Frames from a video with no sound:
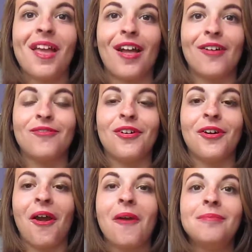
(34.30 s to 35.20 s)
have
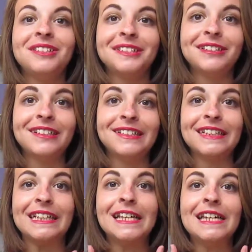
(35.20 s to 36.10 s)

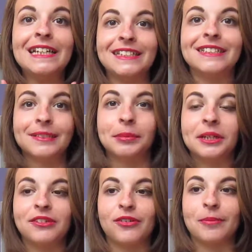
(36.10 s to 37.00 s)
mysteriously
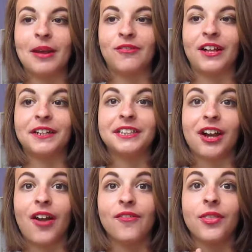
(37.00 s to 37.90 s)
disappeared from my flash
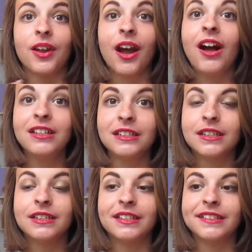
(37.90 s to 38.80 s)
drive. The
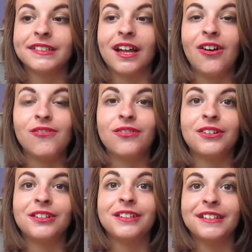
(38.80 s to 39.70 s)
content itself
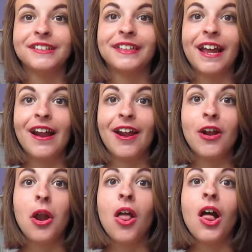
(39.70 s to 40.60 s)
is there,
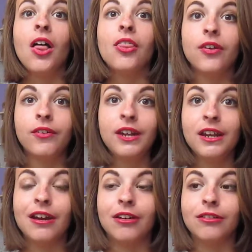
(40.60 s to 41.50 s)
the
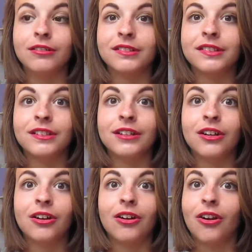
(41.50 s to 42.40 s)
videos
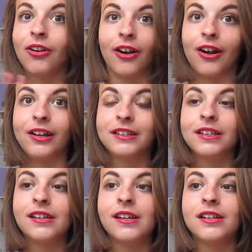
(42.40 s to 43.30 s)
are not.
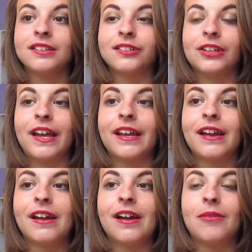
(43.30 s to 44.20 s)
So, like,
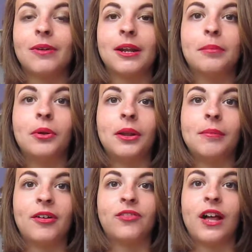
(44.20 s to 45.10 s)
when I pull up
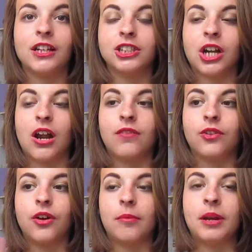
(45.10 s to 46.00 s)
my flash drive
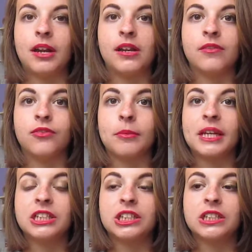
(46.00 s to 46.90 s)
with all my
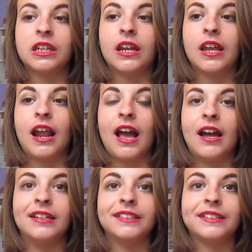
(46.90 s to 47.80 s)
information, it
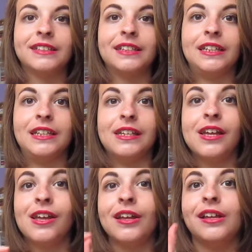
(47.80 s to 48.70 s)
has the,
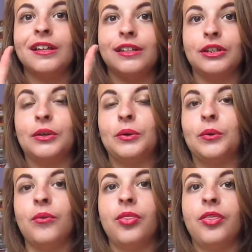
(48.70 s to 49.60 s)
you know,
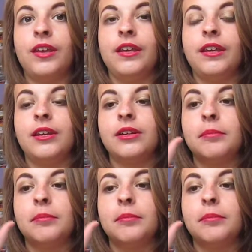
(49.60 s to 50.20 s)
the